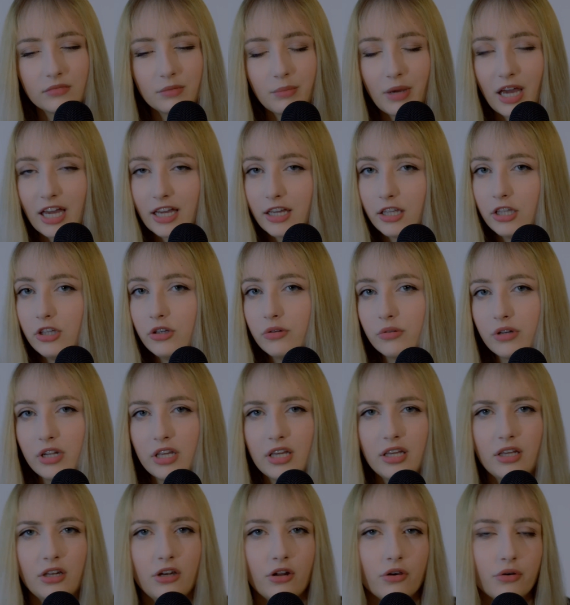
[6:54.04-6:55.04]
back in
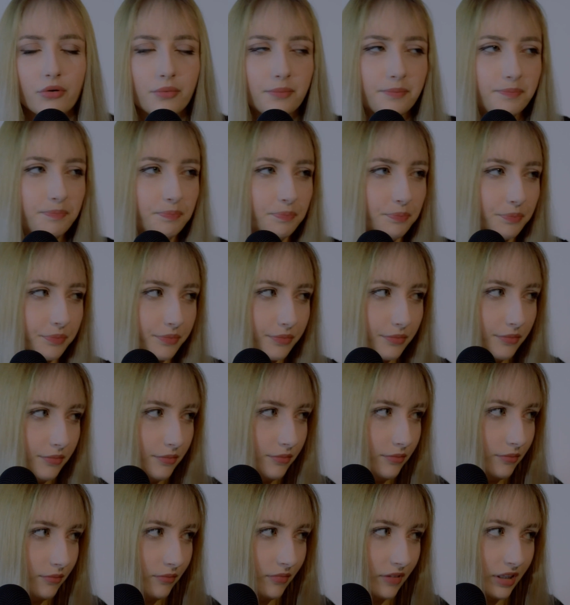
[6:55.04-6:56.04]
uni, you know.
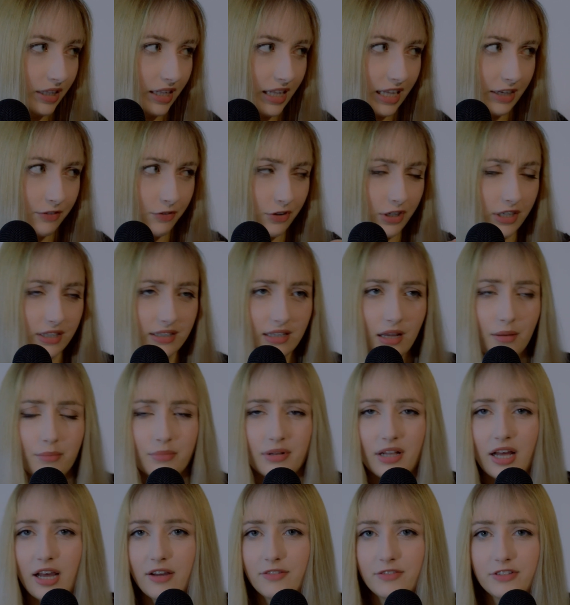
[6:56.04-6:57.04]
Like, for
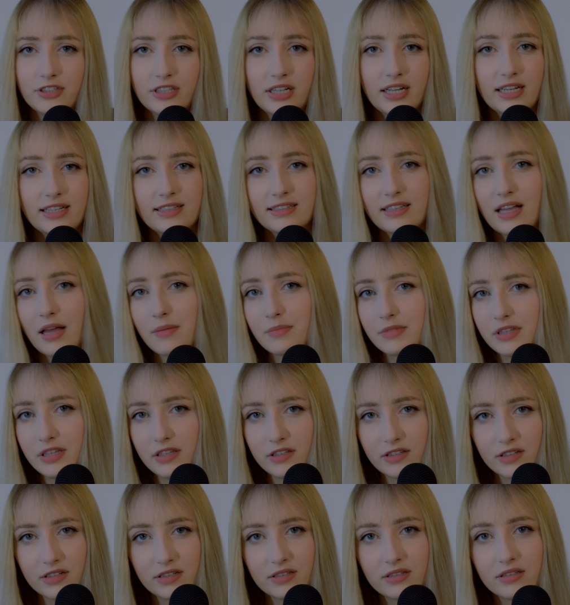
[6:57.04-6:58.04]
example, after exam
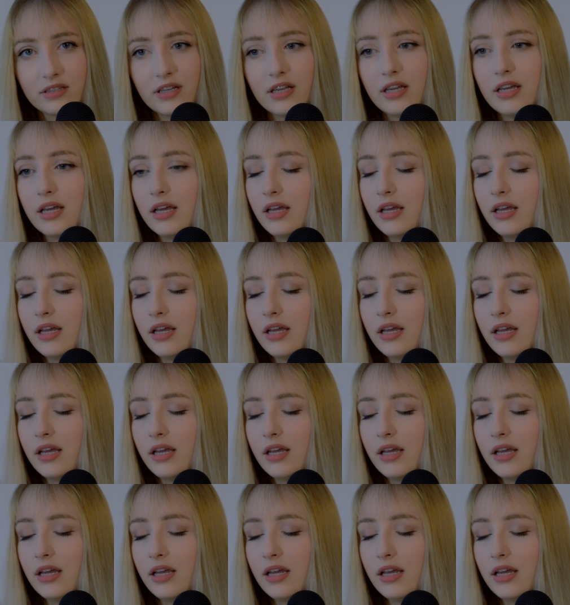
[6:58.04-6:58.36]
season,